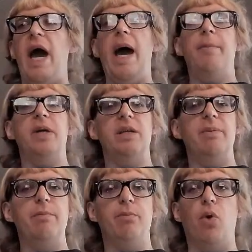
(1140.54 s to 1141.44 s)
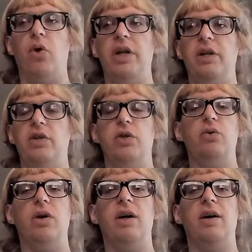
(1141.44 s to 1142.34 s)
happen to be born
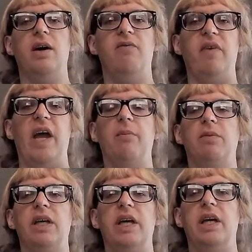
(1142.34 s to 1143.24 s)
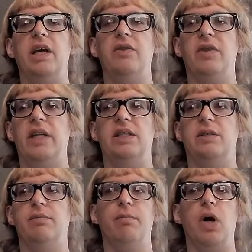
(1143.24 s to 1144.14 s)
into a family
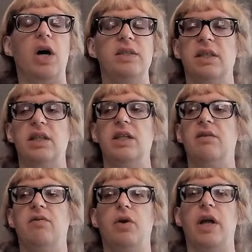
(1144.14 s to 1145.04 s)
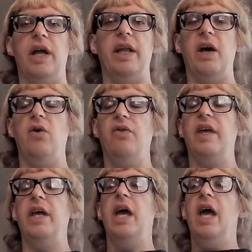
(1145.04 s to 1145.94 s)
that's positive and
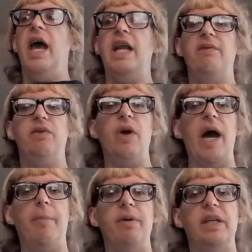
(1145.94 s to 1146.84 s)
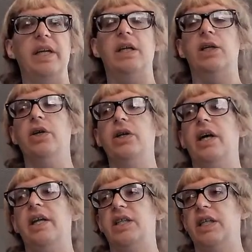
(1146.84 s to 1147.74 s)
healthy, and if you happen to get a good
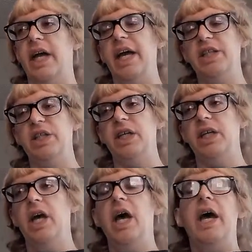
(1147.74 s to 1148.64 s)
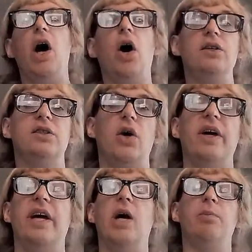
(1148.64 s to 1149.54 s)
education. Also,
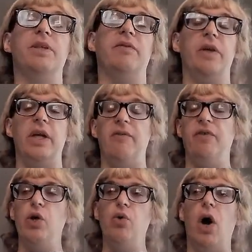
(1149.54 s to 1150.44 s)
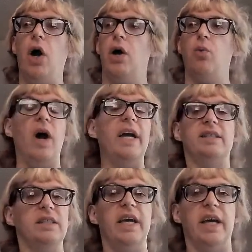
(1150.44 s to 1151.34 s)
it helps if you are
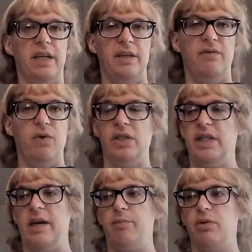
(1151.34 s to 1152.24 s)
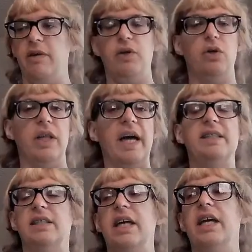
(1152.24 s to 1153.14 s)
white skinned, for example. If you're
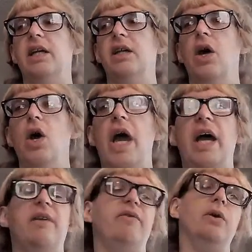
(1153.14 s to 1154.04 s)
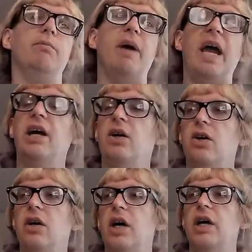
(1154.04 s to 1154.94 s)
light skinned and if you're
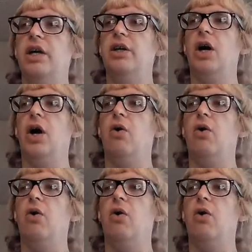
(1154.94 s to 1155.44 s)
male, you